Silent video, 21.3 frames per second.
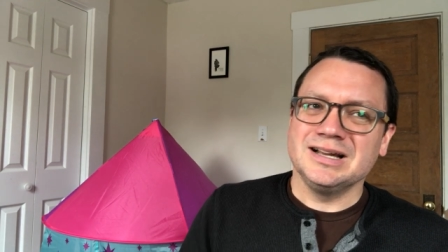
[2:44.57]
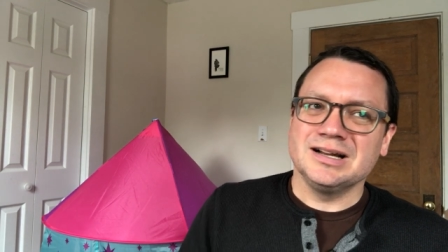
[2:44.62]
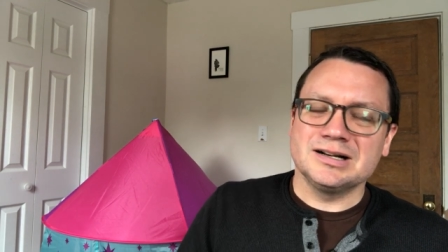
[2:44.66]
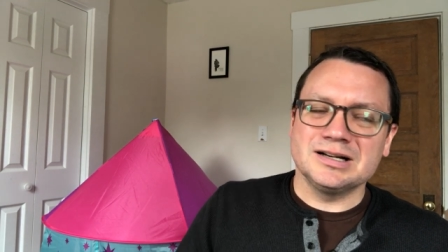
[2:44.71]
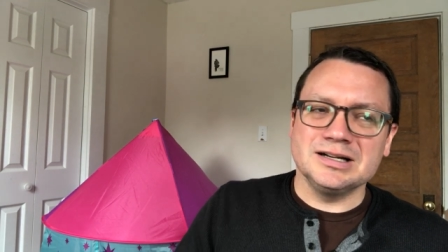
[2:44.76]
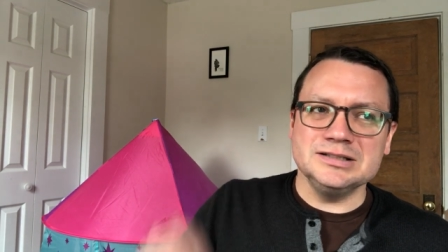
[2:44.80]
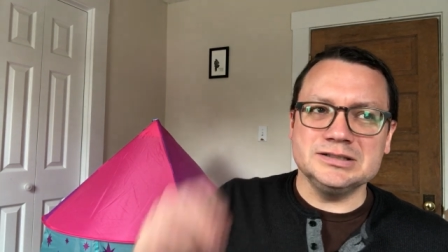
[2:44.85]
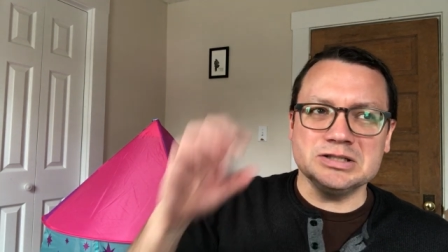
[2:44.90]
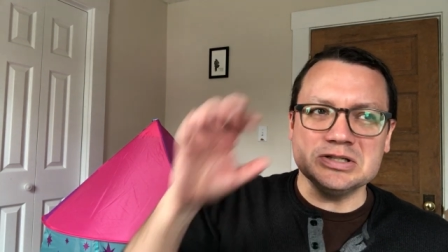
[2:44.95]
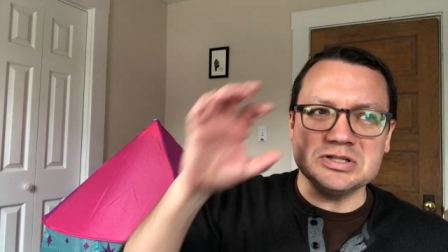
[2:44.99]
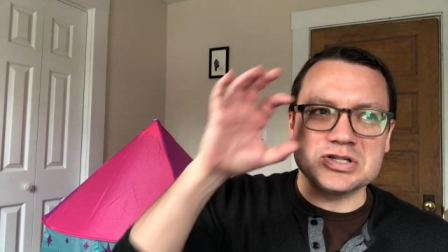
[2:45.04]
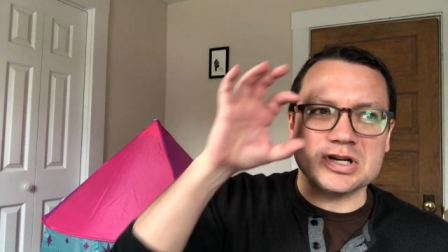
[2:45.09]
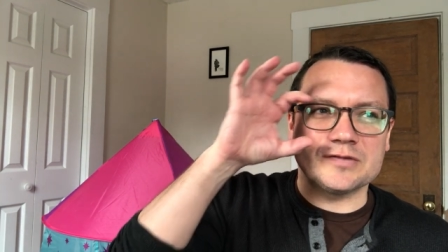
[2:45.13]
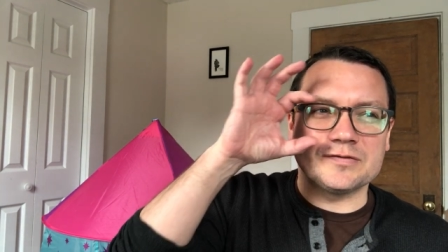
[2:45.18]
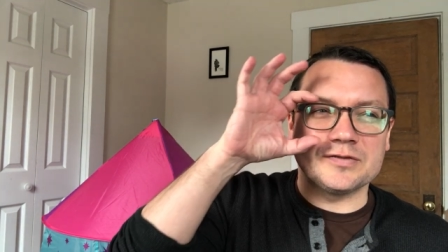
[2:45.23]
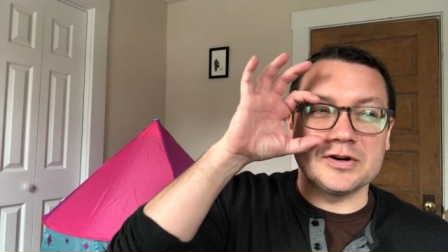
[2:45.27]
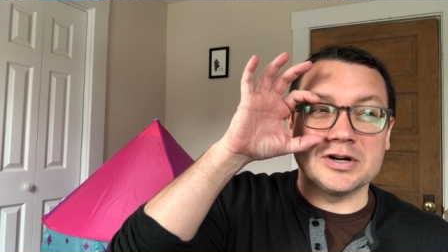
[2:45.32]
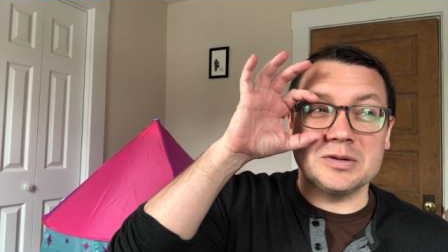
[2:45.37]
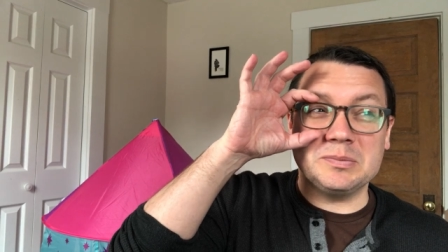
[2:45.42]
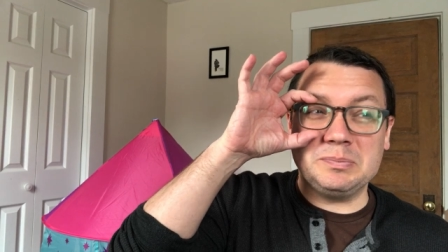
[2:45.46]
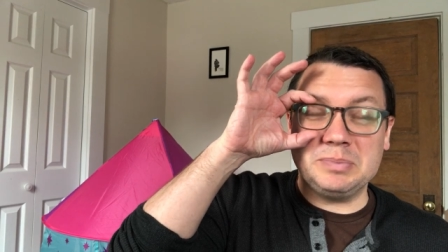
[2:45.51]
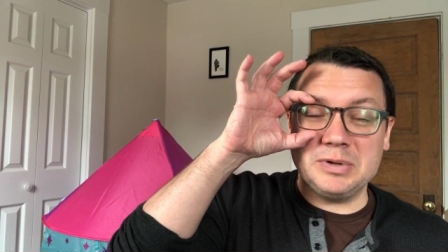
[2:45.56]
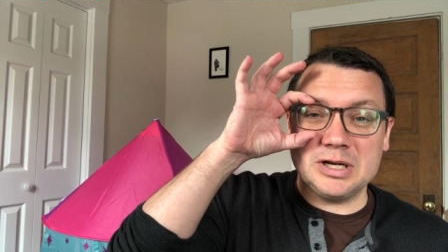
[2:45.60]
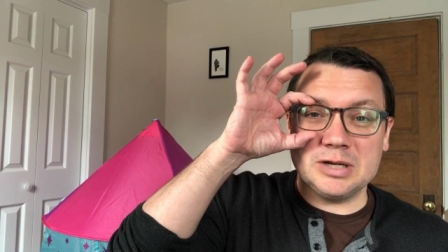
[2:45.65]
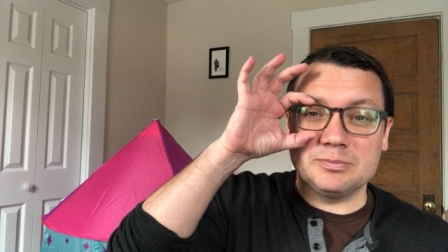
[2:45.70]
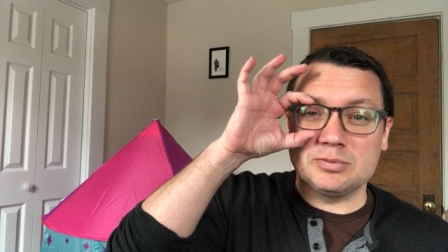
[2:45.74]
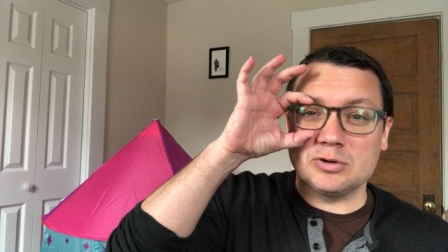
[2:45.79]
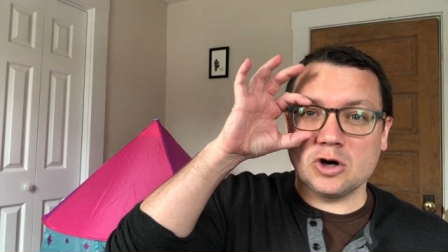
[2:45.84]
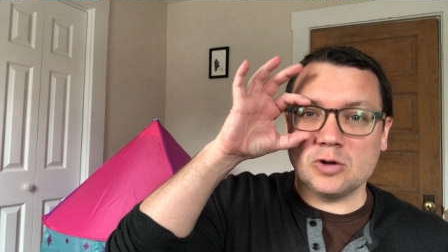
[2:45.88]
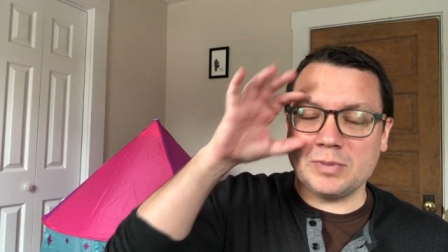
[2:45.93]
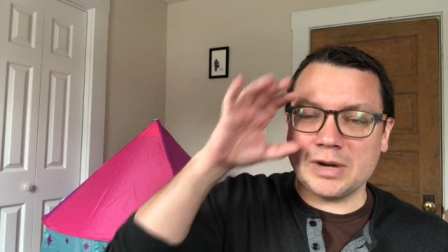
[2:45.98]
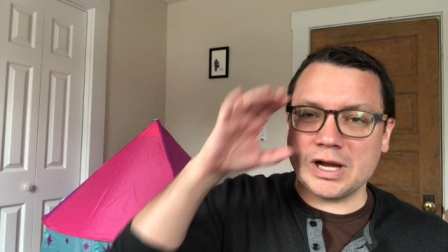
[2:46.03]
Clinton suffered a bit of
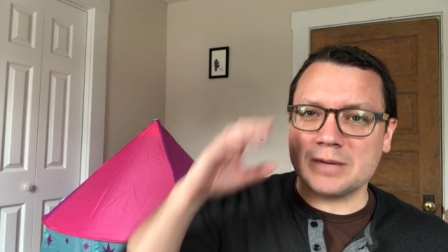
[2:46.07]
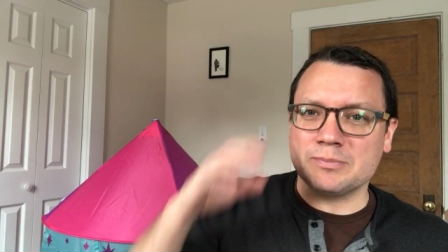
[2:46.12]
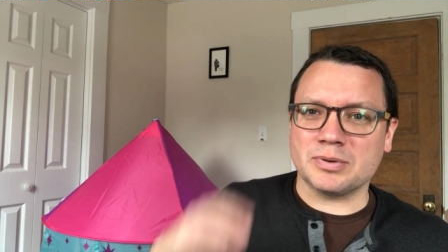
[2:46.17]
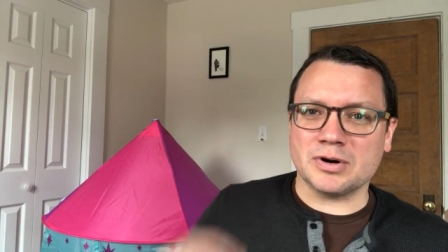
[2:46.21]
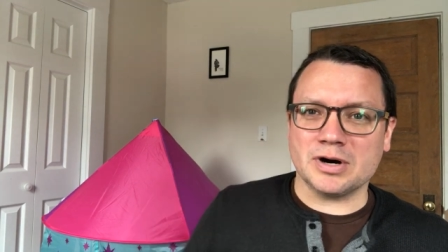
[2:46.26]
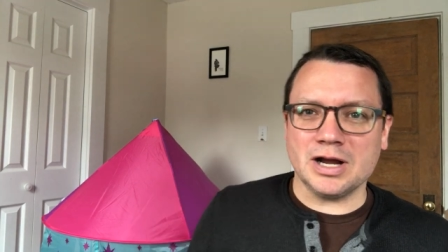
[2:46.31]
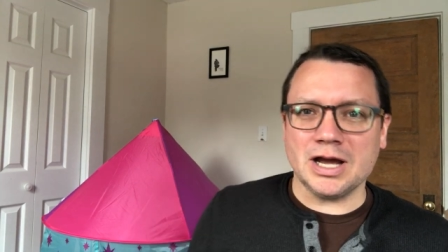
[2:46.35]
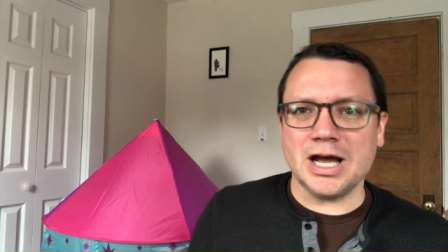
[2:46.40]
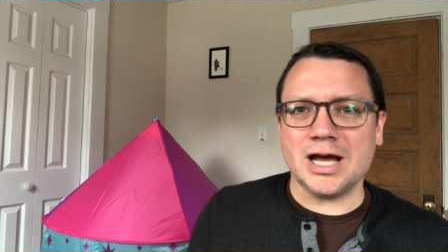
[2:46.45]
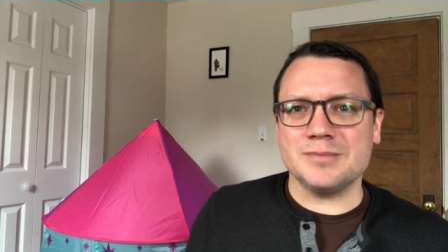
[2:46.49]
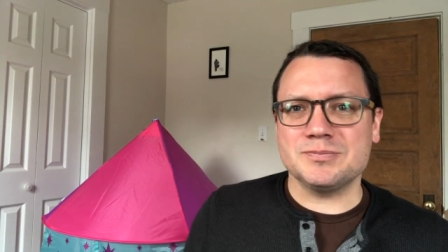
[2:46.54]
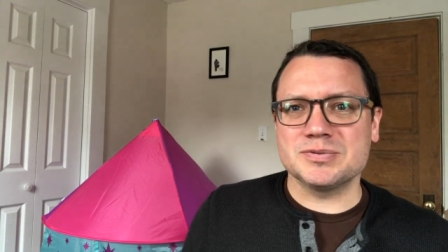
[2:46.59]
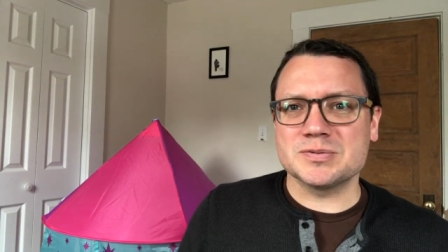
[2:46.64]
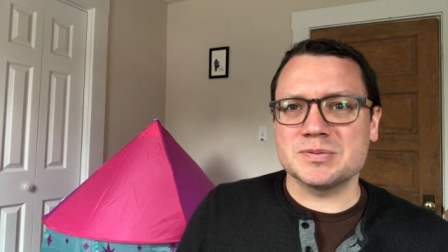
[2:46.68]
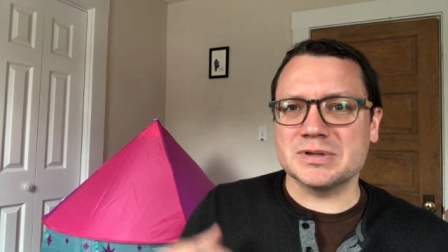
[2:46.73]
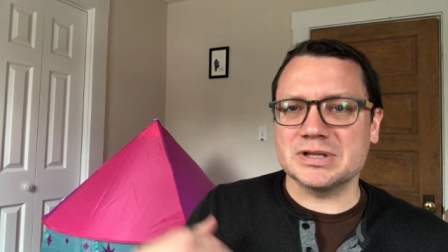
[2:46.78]
blowback, perhaps,